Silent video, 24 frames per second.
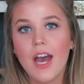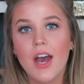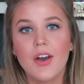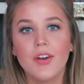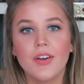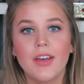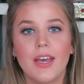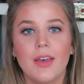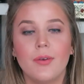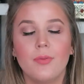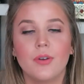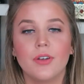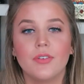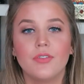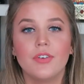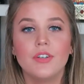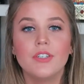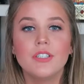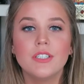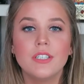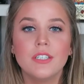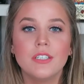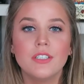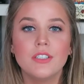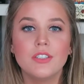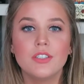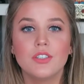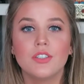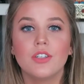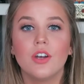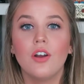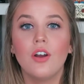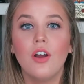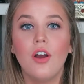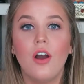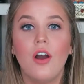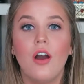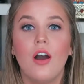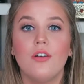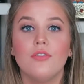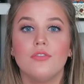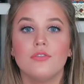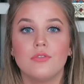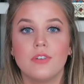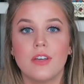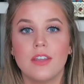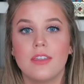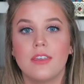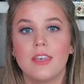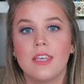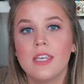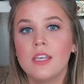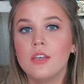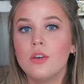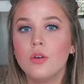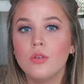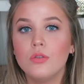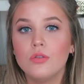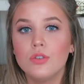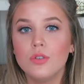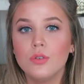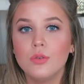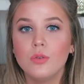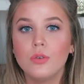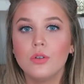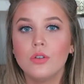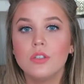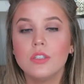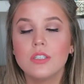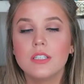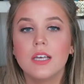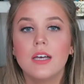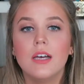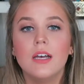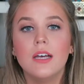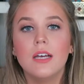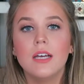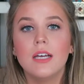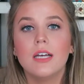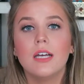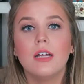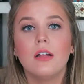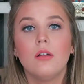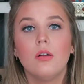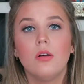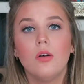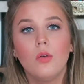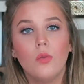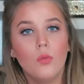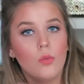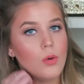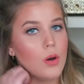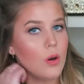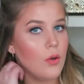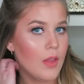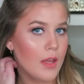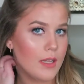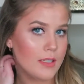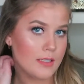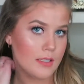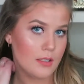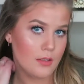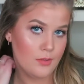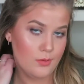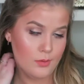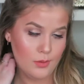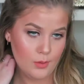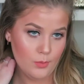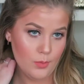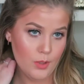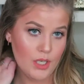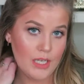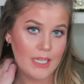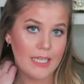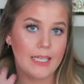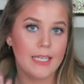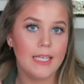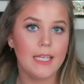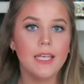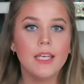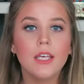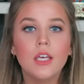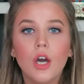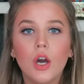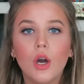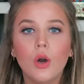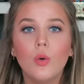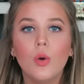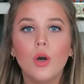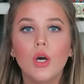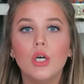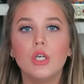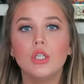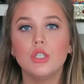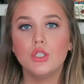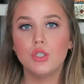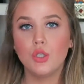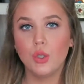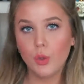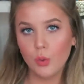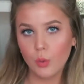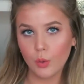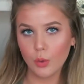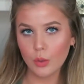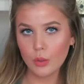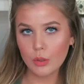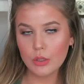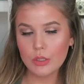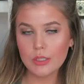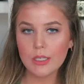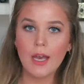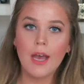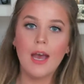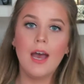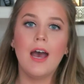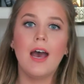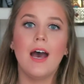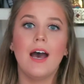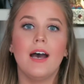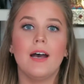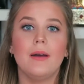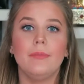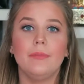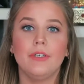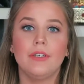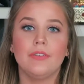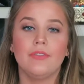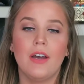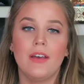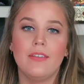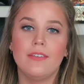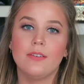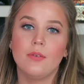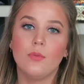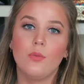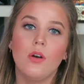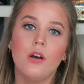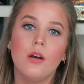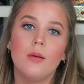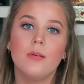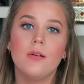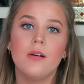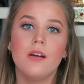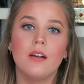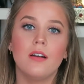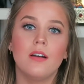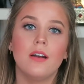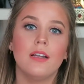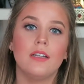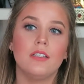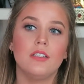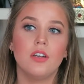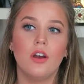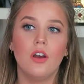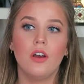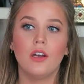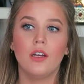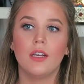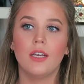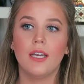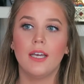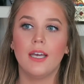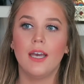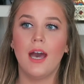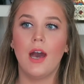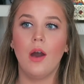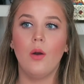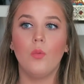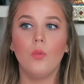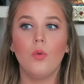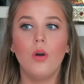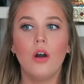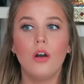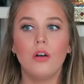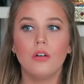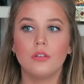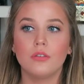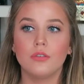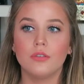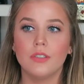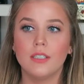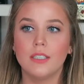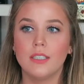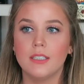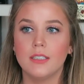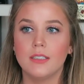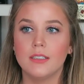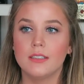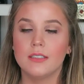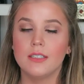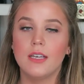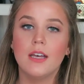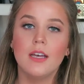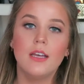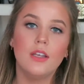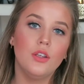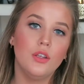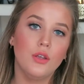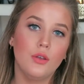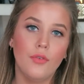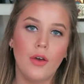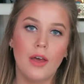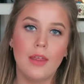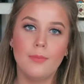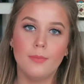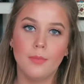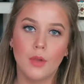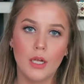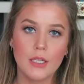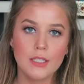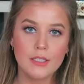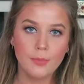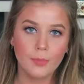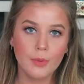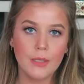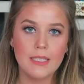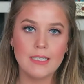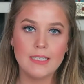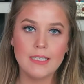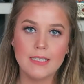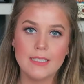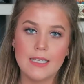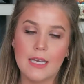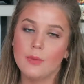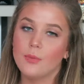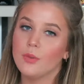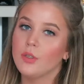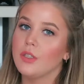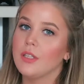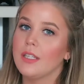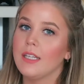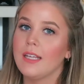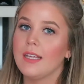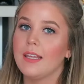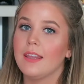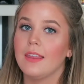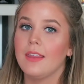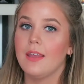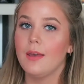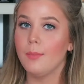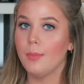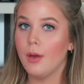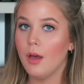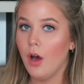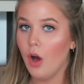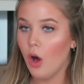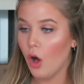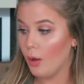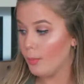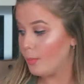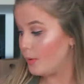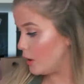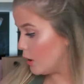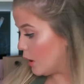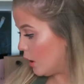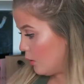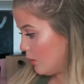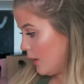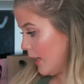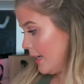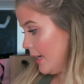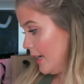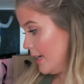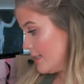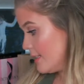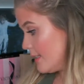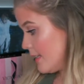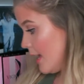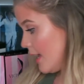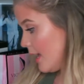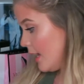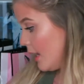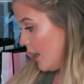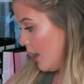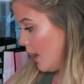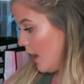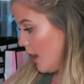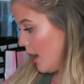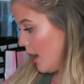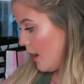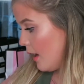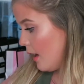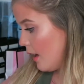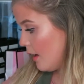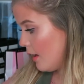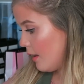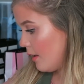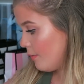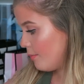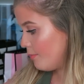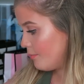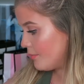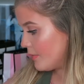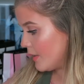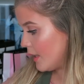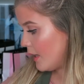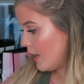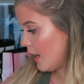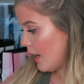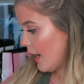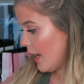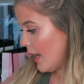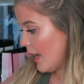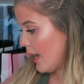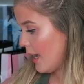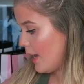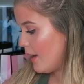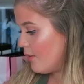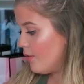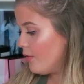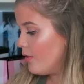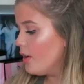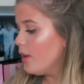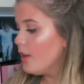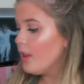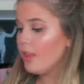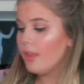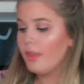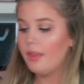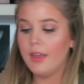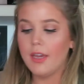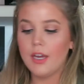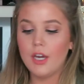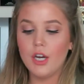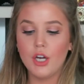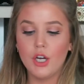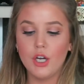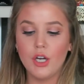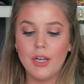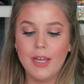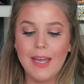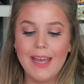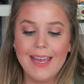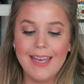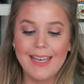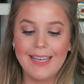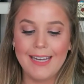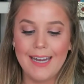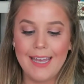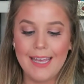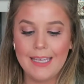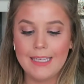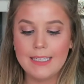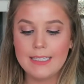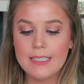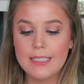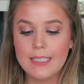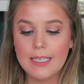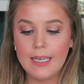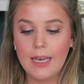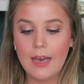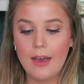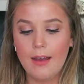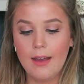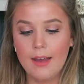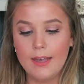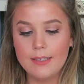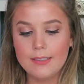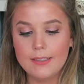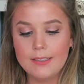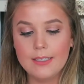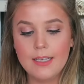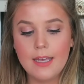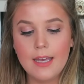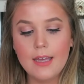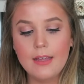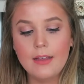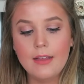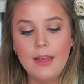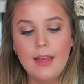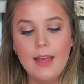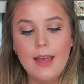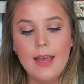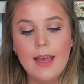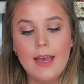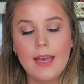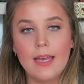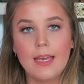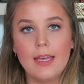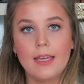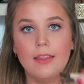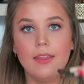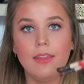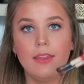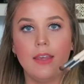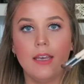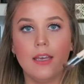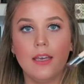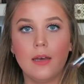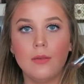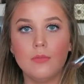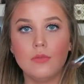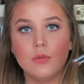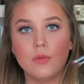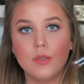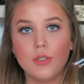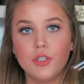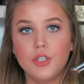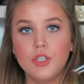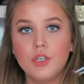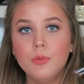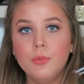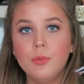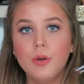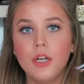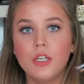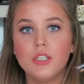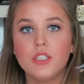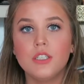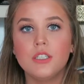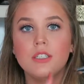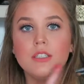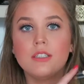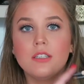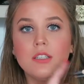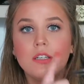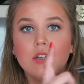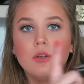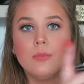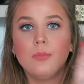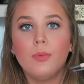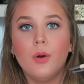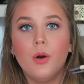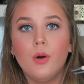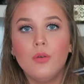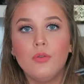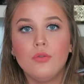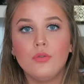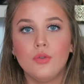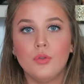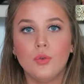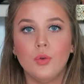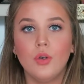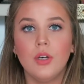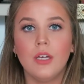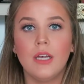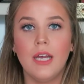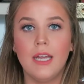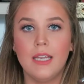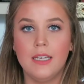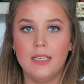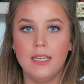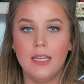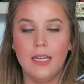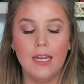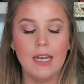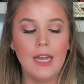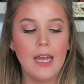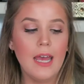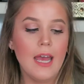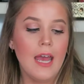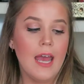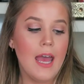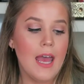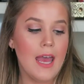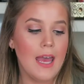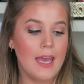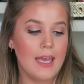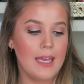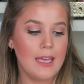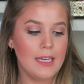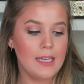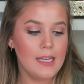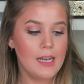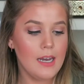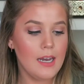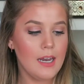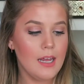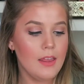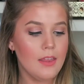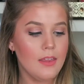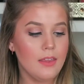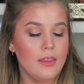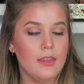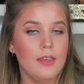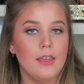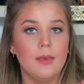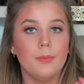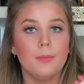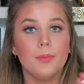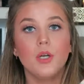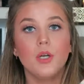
Okay, we're first going to start off with Eco Tools. Well, that sounded really weird. Eco Tools. You can find these at Walmart, at Target, at Walgreens. You can find them lots of places. I will link them all below like I said. I have their Enhancing Eye Set, and it comes with 2 brushes that are both dual-ended, and the